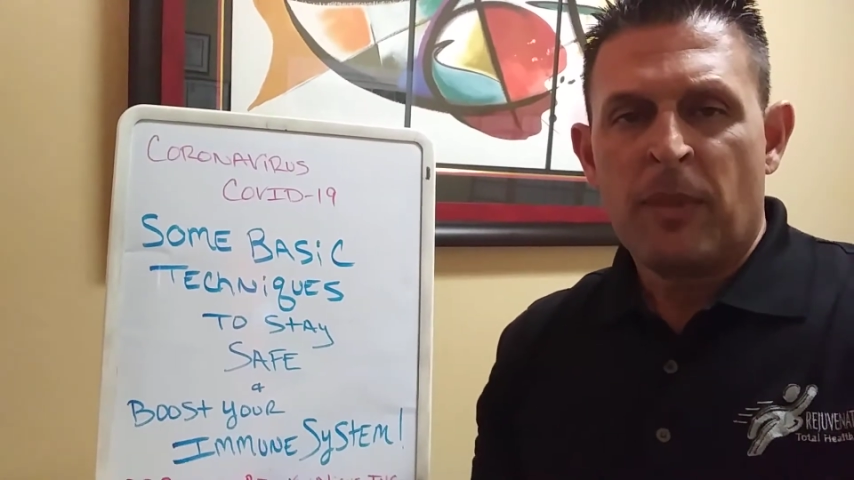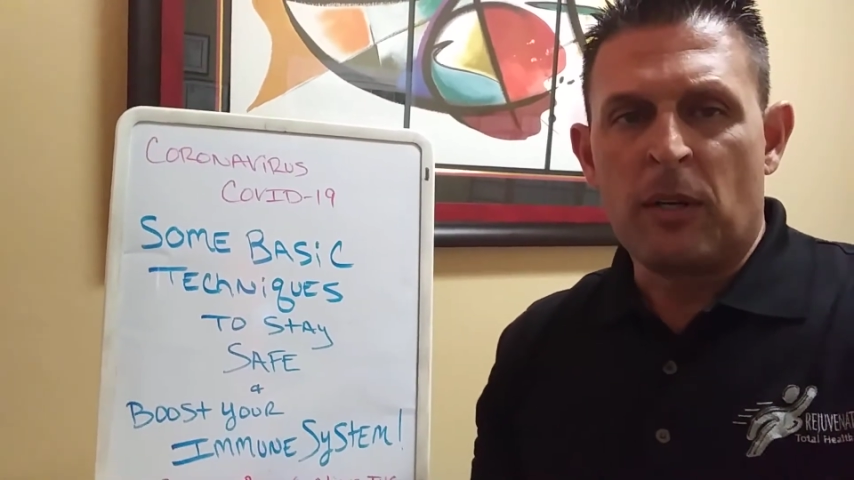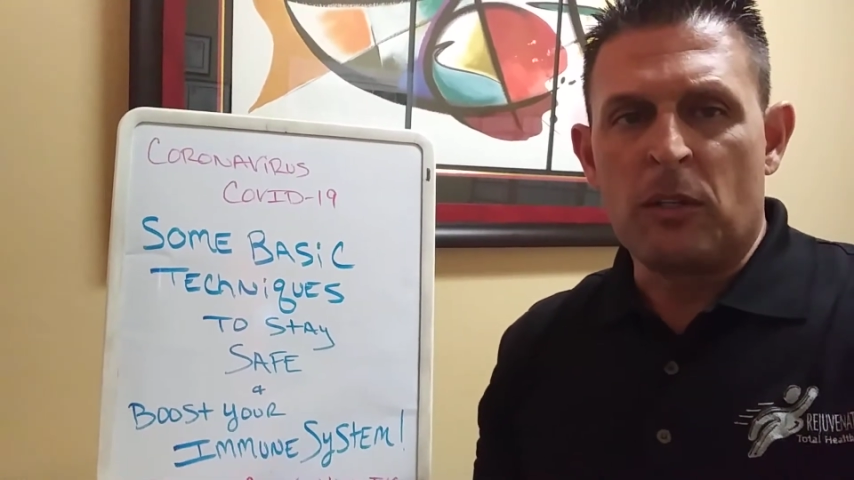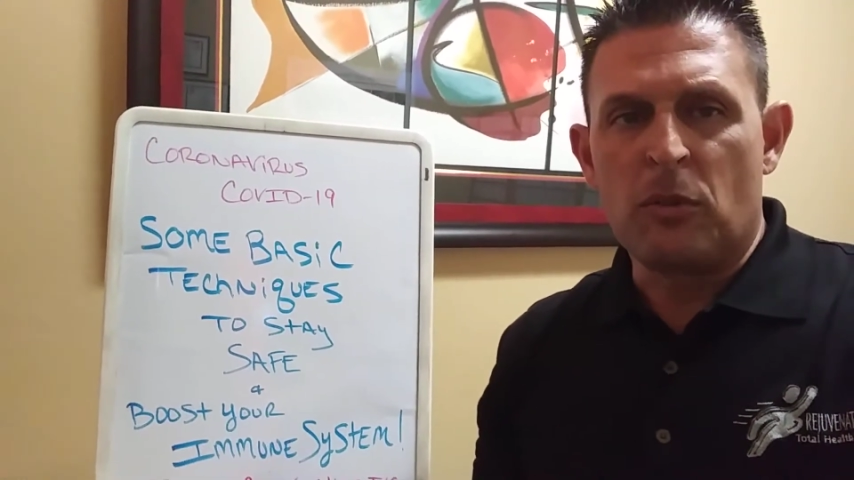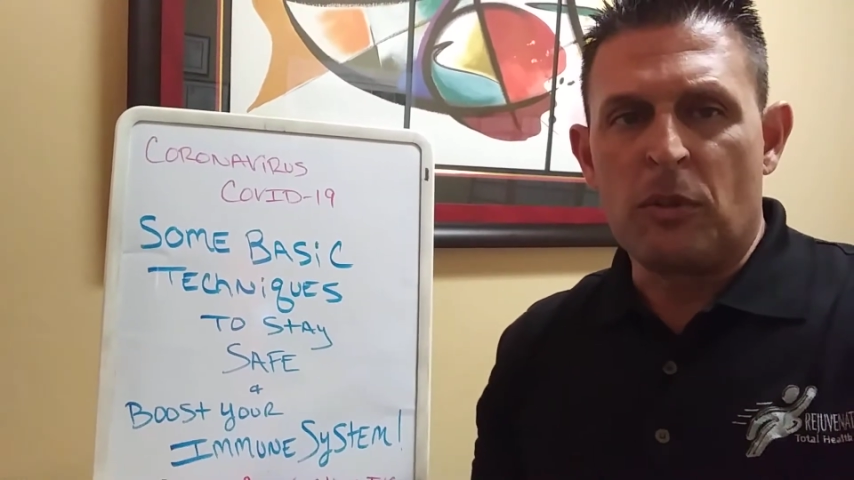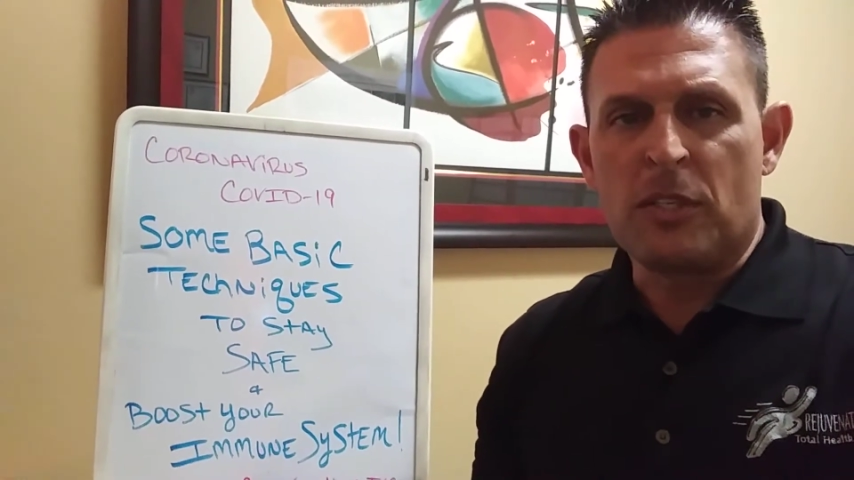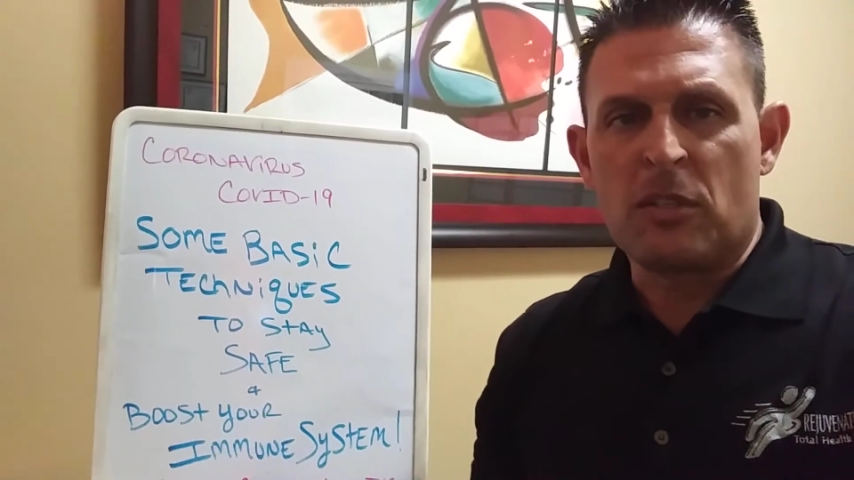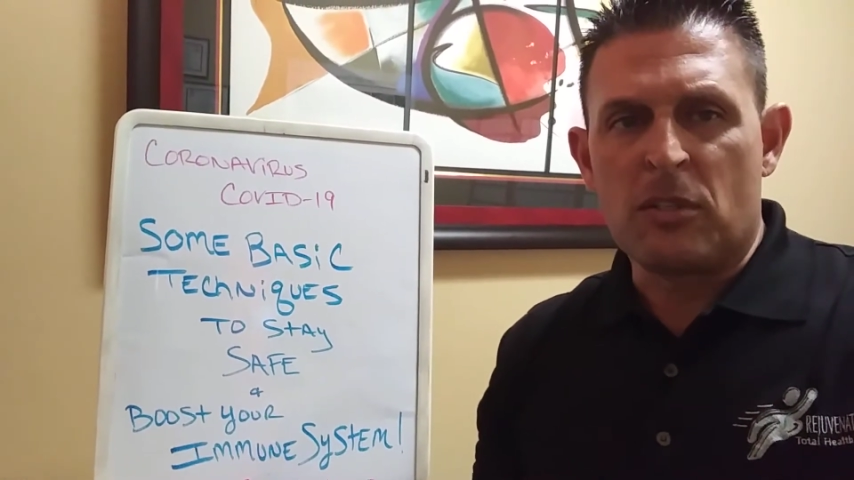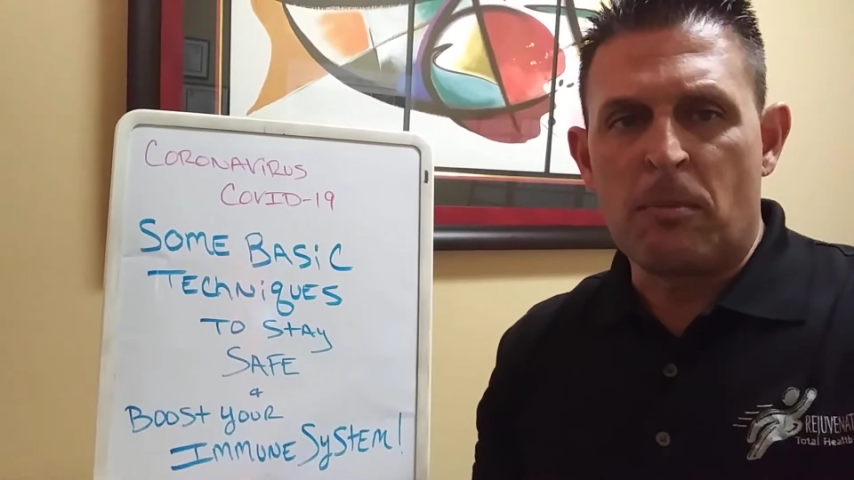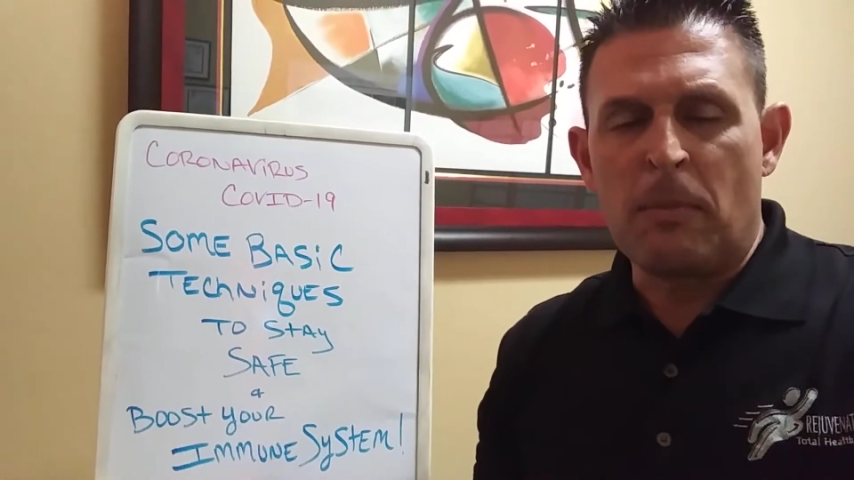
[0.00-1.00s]
I'm going to do this
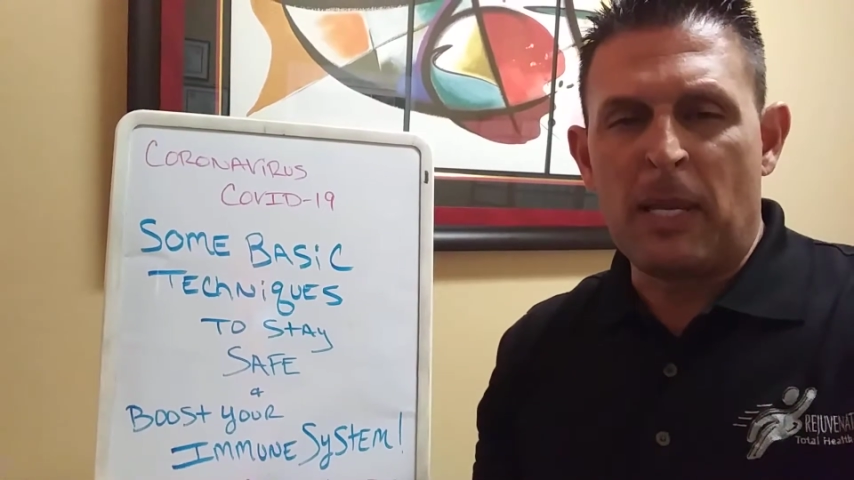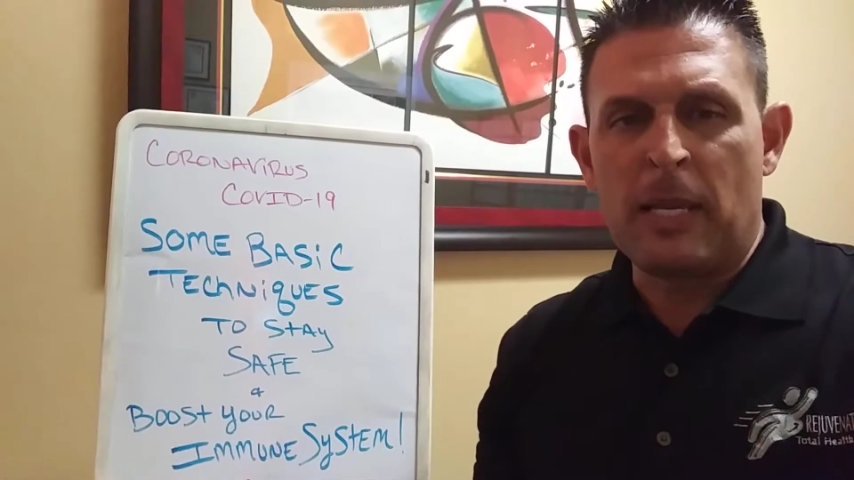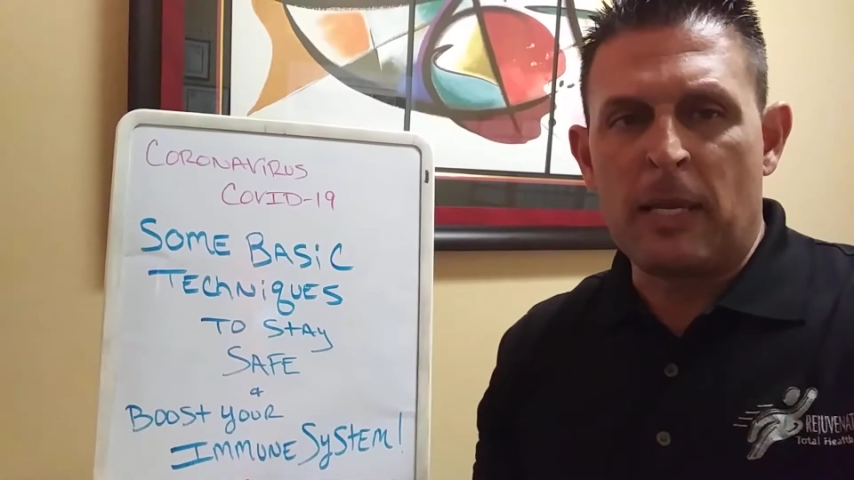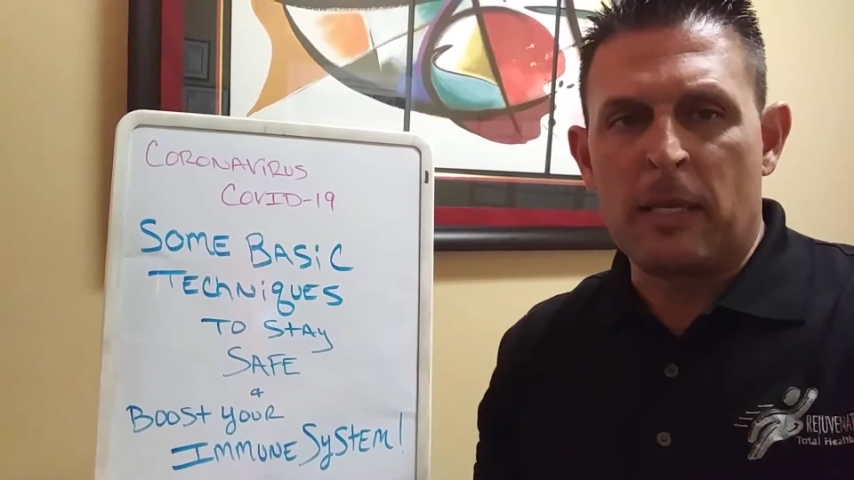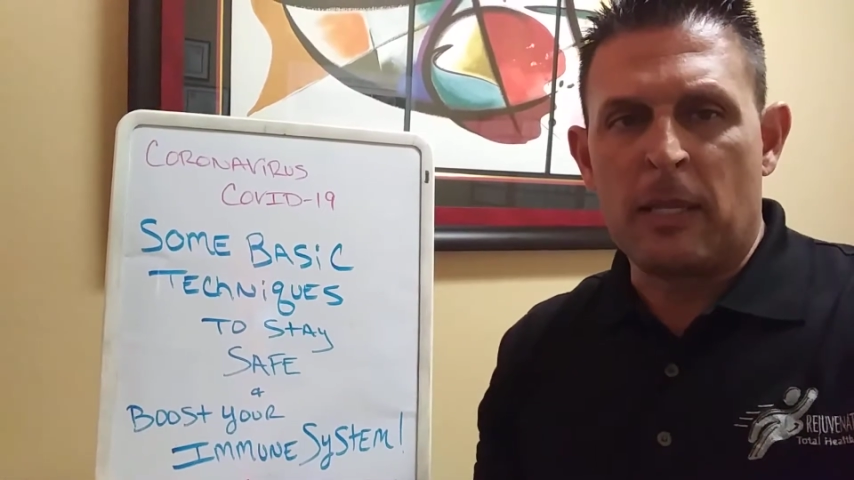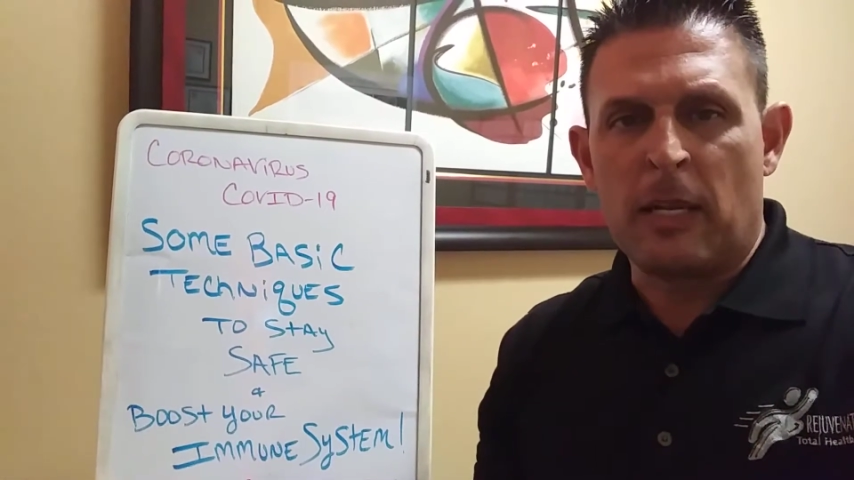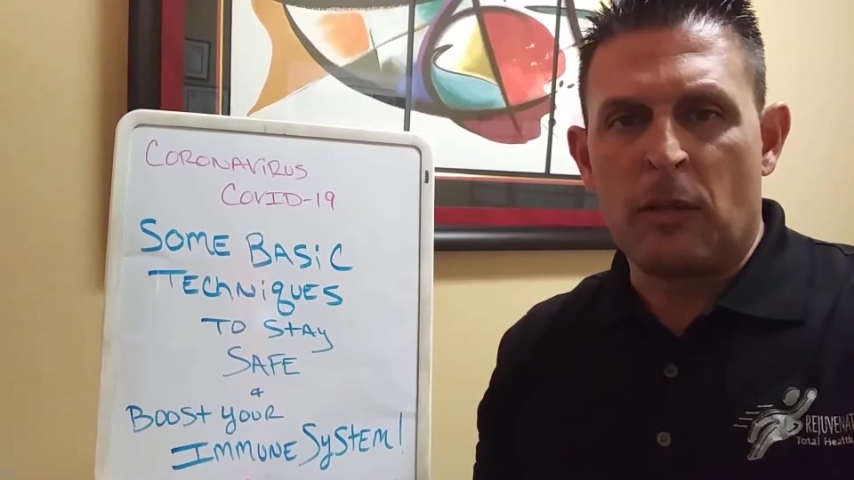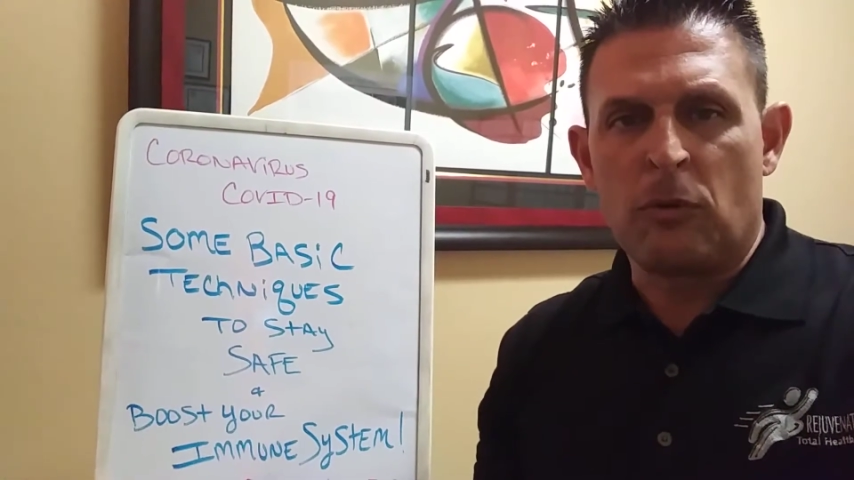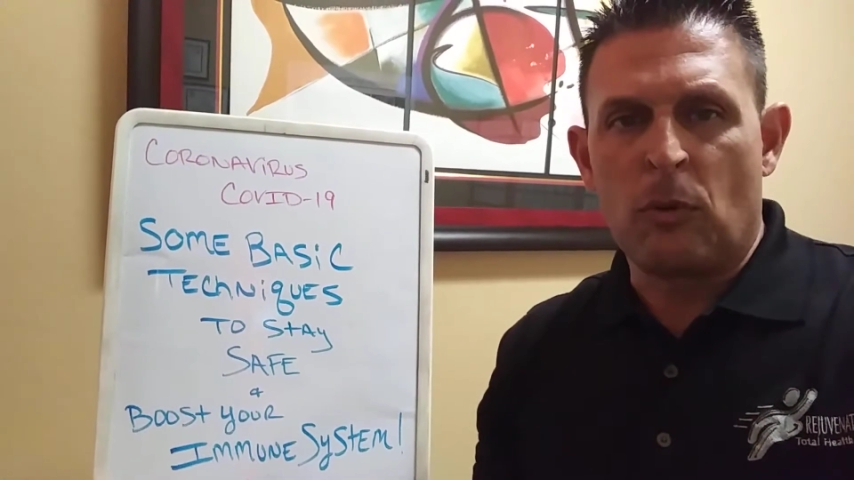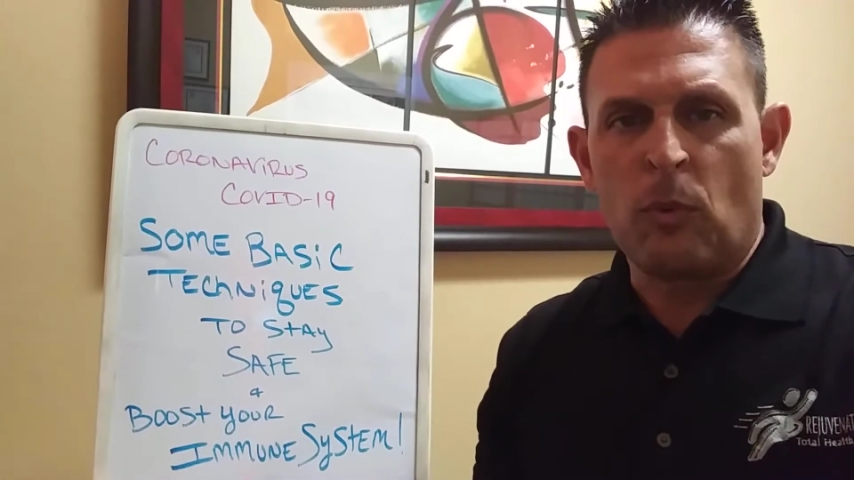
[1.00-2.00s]
as a mini and then I'll do